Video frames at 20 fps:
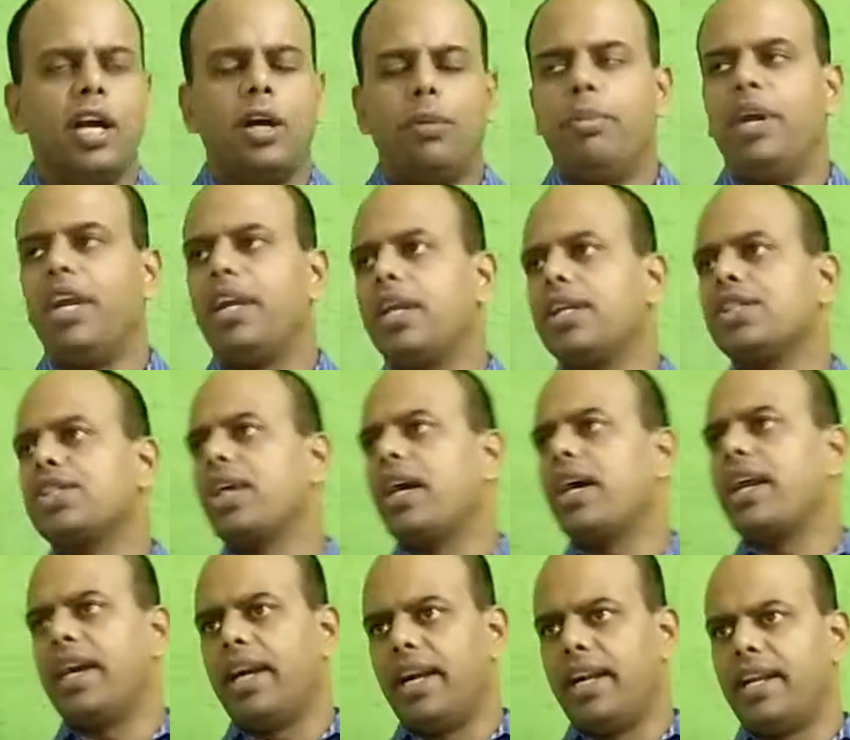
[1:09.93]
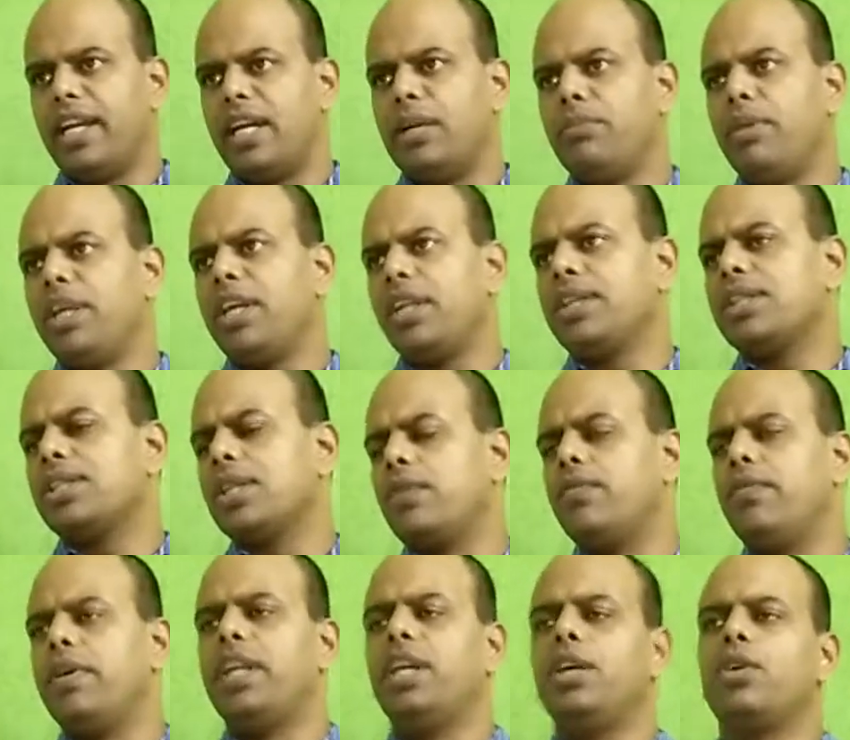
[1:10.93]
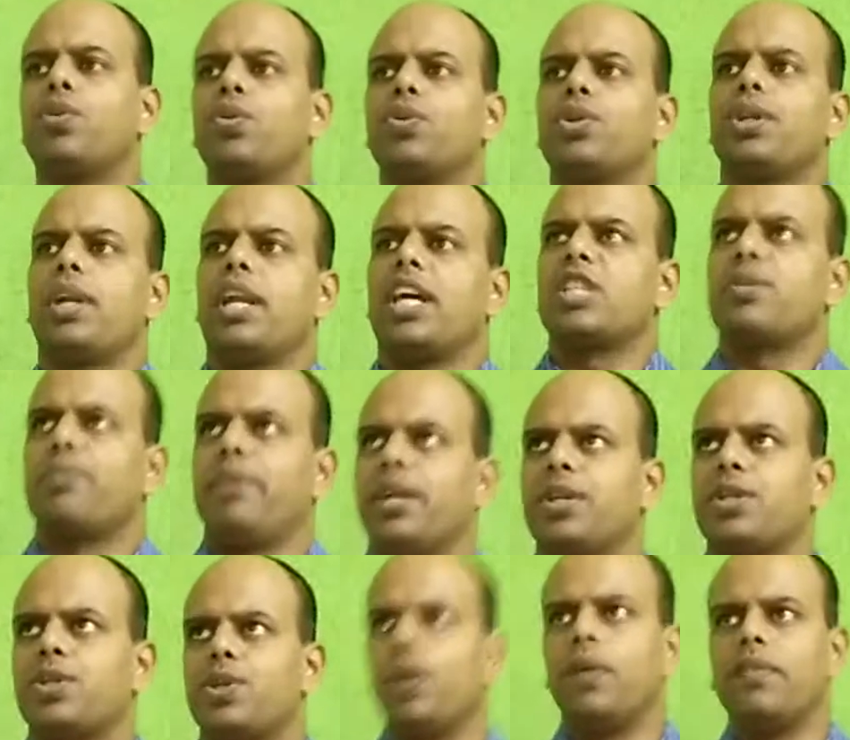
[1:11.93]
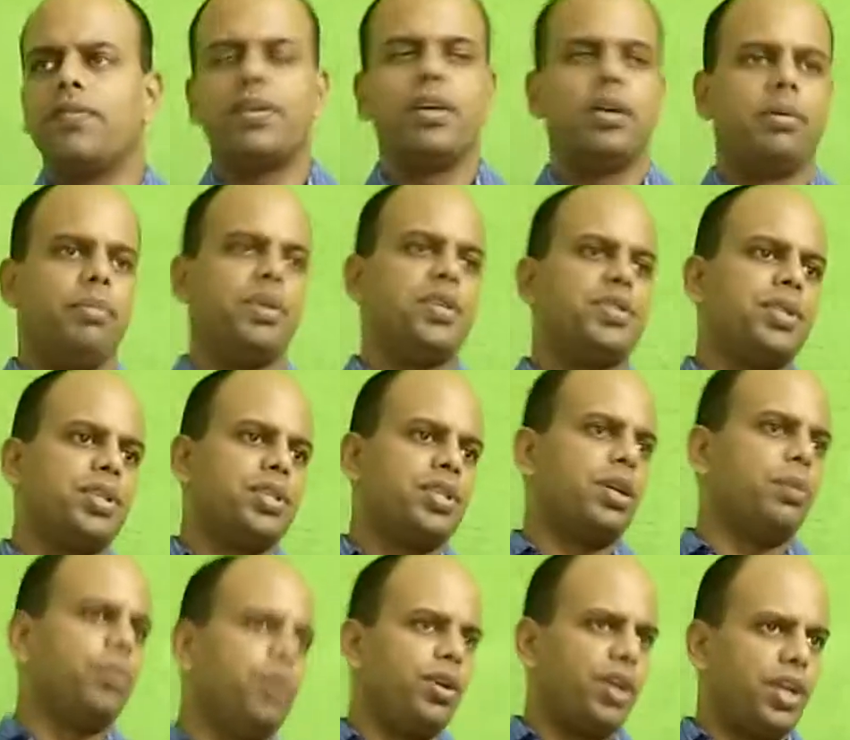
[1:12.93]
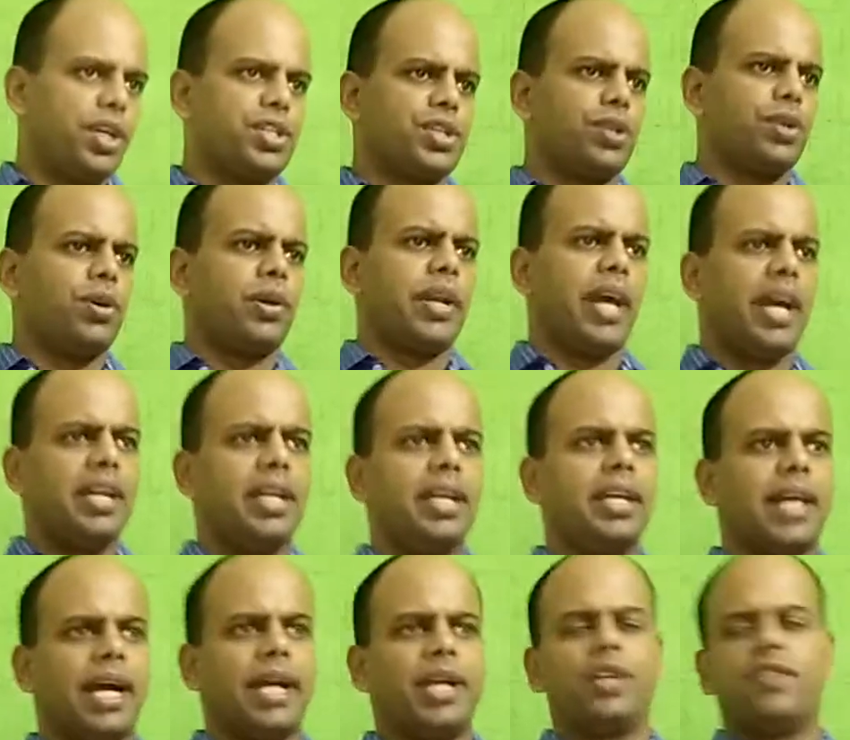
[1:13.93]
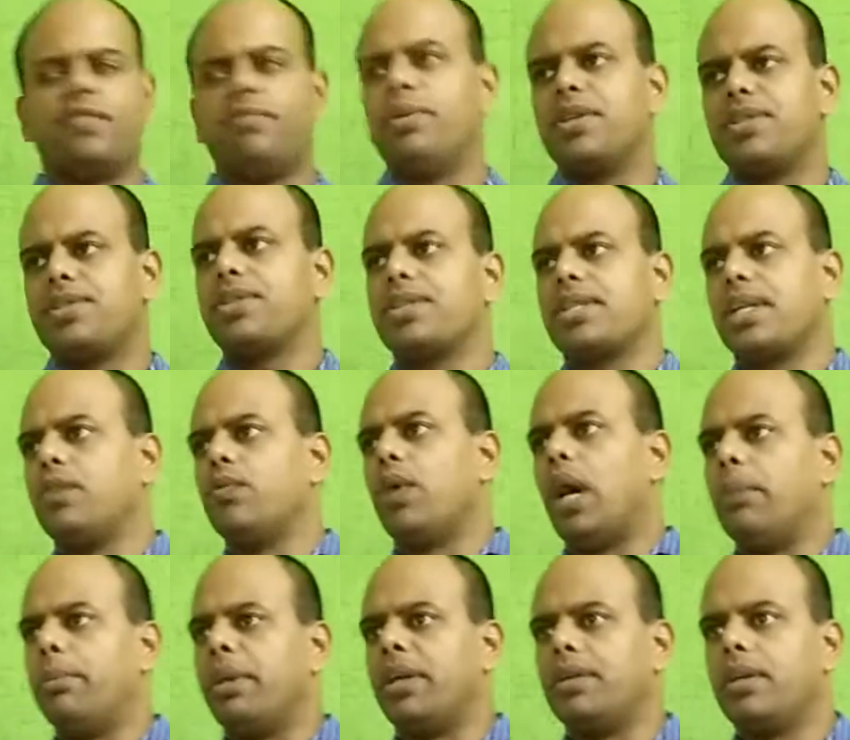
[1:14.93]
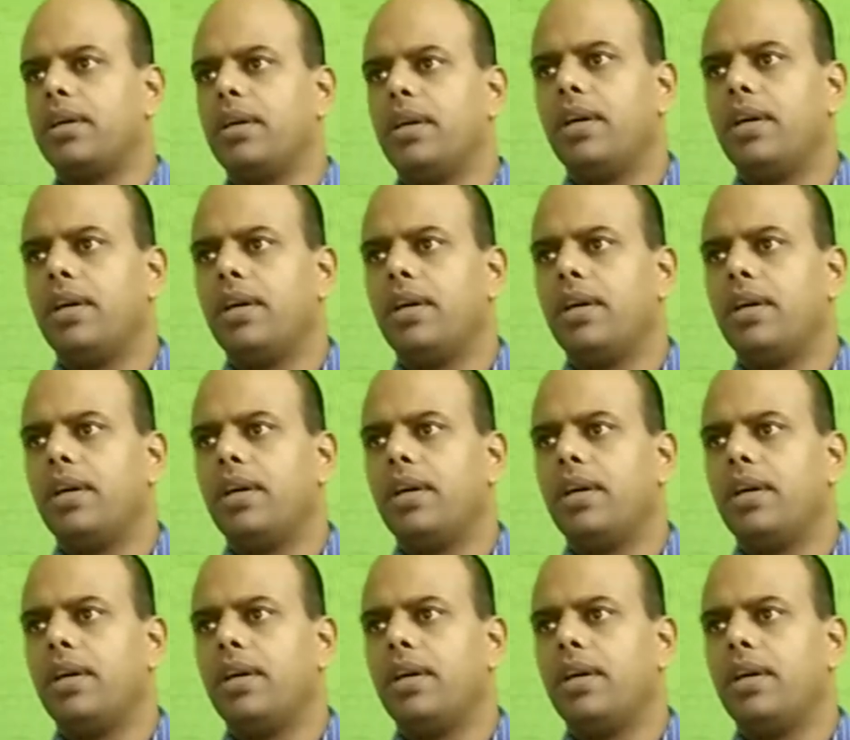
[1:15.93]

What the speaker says: meetings are held, and meetings are very crucial aspects of business communication or any kind of business environment.